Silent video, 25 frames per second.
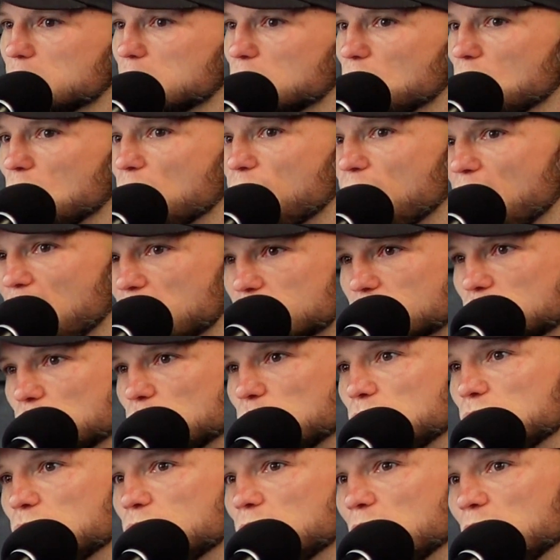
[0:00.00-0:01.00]
a lot of
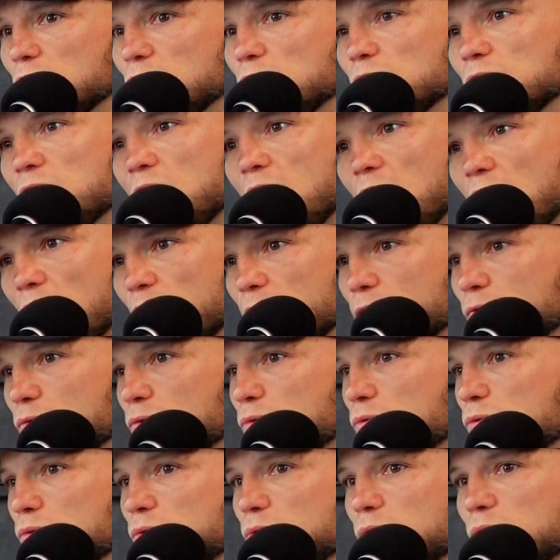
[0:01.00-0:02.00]
hassle, the Luton
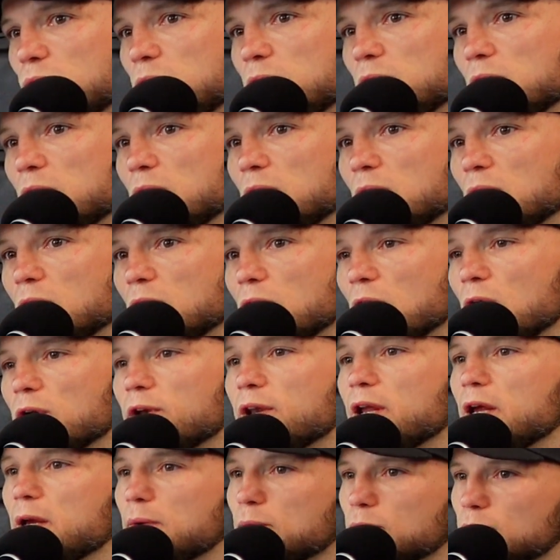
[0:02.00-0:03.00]
Carnival, you know, a lot
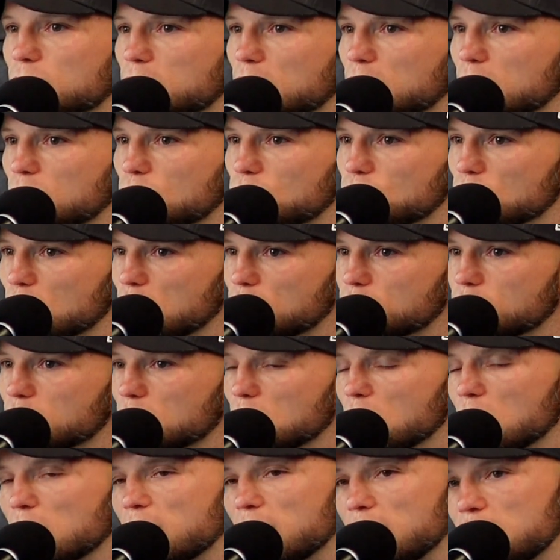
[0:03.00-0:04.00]
of names were getting dropped,
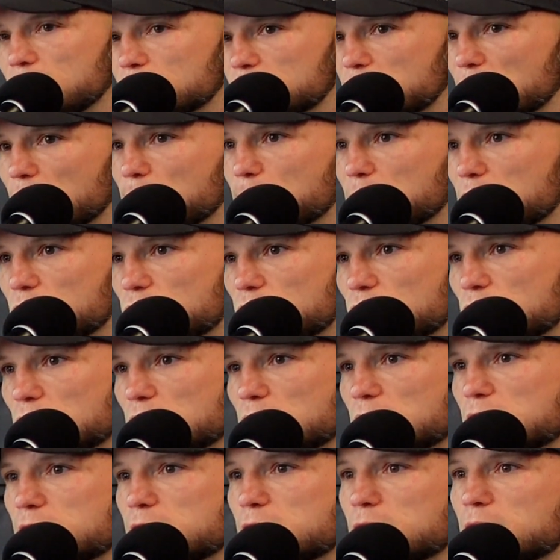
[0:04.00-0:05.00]
a lot of names getting
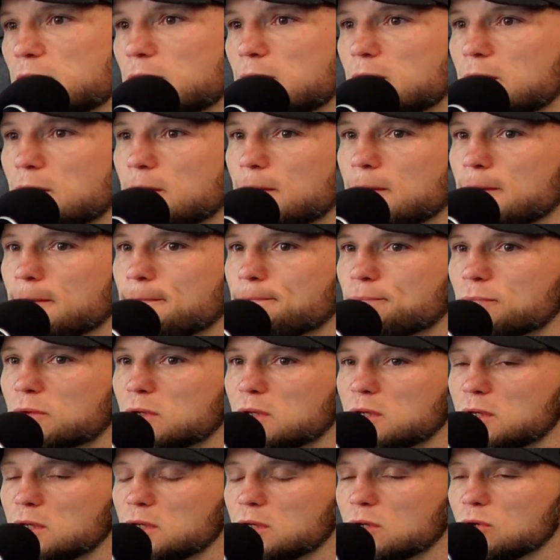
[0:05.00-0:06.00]
mentioned,
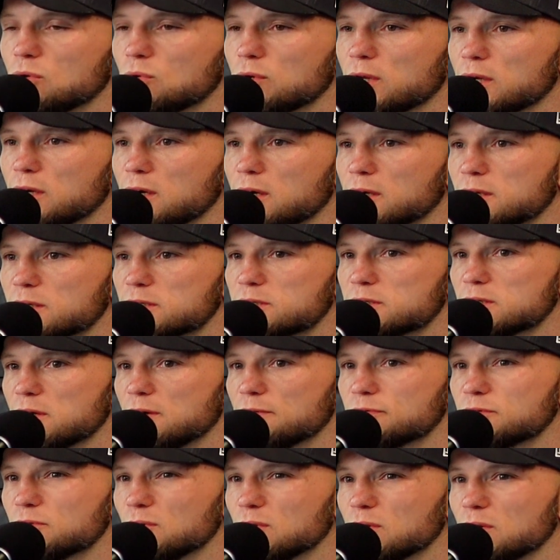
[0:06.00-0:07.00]
you know, all that kind of
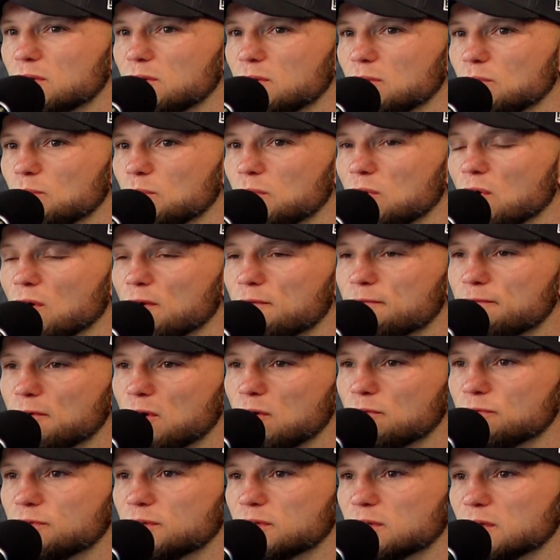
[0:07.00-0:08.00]
stuff. So we got
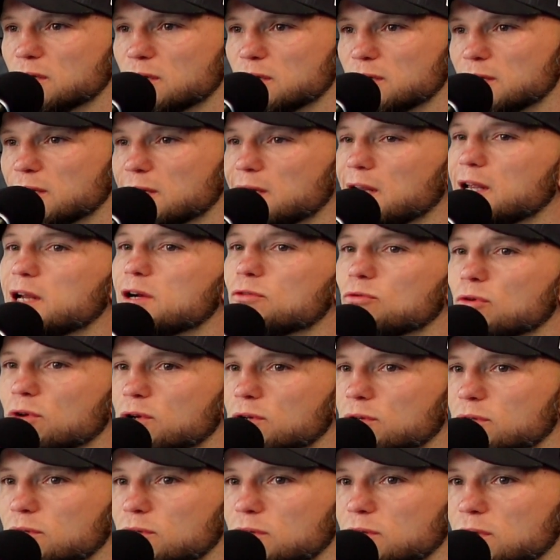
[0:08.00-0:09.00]
involved in that. And then later
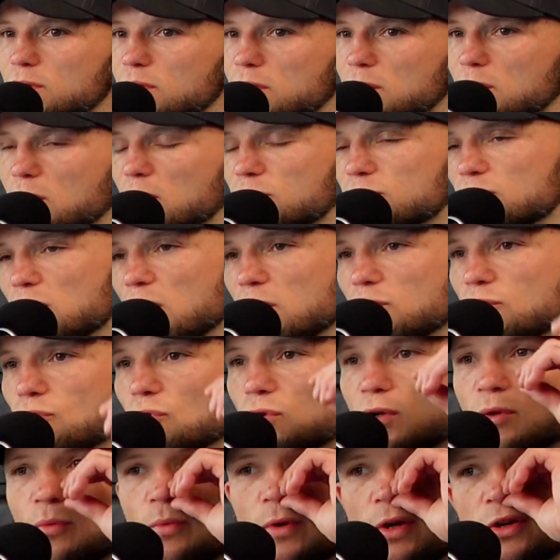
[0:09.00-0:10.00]
on,
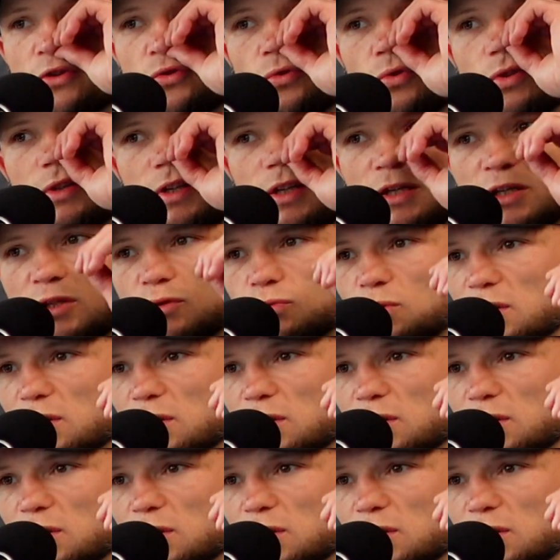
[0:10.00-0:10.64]
when I joined East